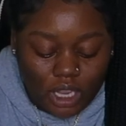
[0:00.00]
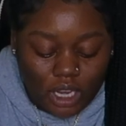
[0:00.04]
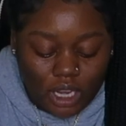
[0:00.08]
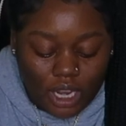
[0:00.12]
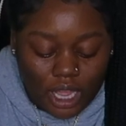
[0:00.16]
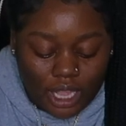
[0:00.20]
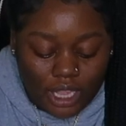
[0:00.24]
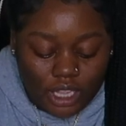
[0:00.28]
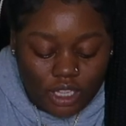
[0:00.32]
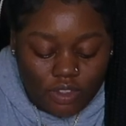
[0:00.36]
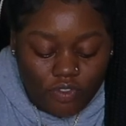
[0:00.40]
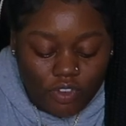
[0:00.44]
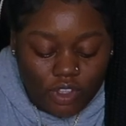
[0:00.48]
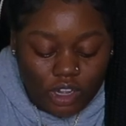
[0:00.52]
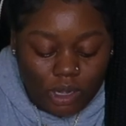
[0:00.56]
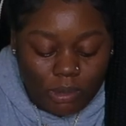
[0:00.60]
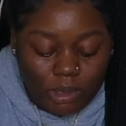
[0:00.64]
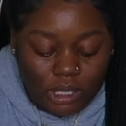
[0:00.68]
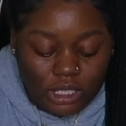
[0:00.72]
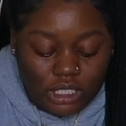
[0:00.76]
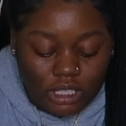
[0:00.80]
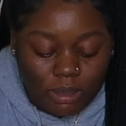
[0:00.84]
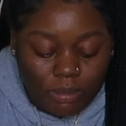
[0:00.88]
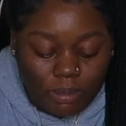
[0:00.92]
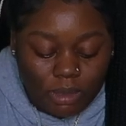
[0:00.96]
like, for them
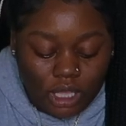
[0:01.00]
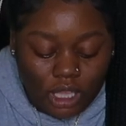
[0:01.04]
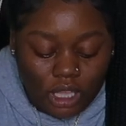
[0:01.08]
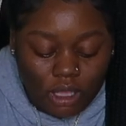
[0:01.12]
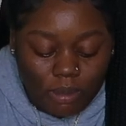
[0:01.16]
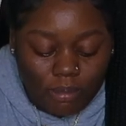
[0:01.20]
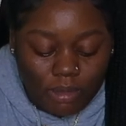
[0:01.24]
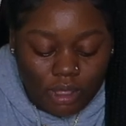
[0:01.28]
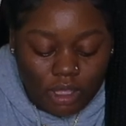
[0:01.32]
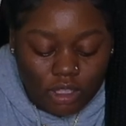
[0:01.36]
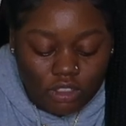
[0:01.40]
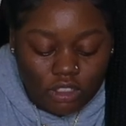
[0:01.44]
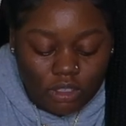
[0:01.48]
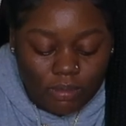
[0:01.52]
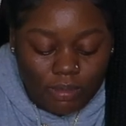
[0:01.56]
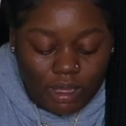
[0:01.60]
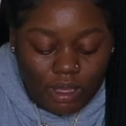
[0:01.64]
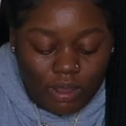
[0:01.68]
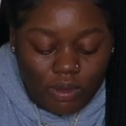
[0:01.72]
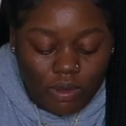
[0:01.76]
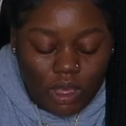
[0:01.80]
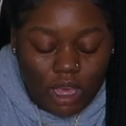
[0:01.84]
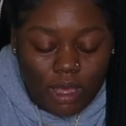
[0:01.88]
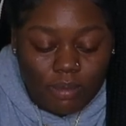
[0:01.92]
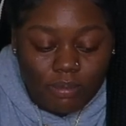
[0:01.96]
to send me emails
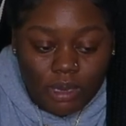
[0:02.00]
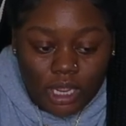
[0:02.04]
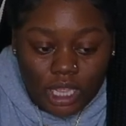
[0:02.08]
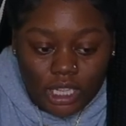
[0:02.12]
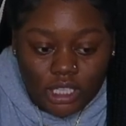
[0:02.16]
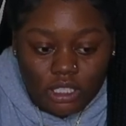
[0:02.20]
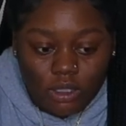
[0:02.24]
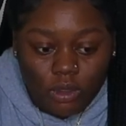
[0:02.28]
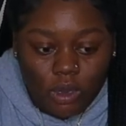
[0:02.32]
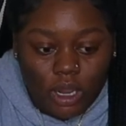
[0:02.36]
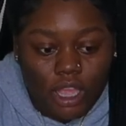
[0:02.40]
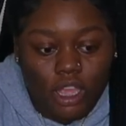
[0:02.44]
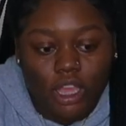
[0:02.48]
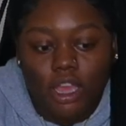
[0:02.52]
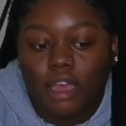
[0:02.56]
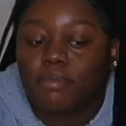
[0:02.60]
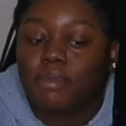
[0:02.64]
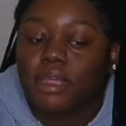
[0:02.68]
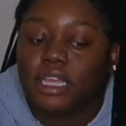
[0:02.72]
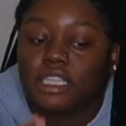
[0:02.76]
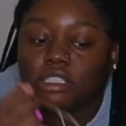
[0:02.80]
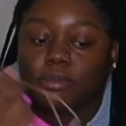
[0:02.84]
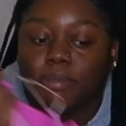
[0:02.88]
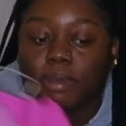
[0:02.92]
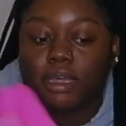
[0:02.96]
about updates or, like,
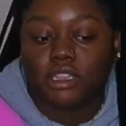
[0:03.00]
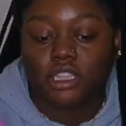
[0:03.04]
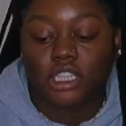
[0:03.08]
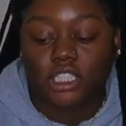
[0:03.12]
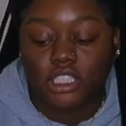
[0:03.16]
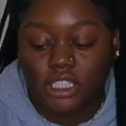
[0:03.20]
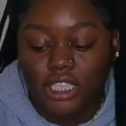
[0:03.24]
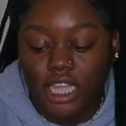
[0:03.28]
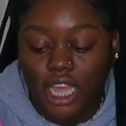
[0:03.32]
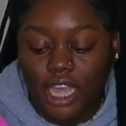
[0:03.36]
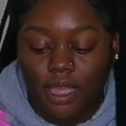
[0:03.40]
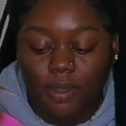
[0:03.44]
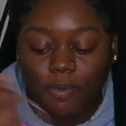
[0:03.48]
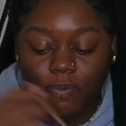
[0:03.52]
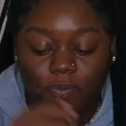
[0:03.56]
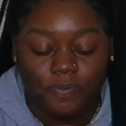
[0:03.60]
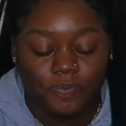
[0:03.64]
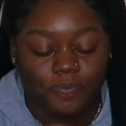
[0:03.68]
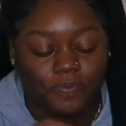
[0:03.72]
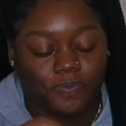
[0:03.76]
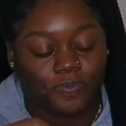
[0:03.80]
updates about the set.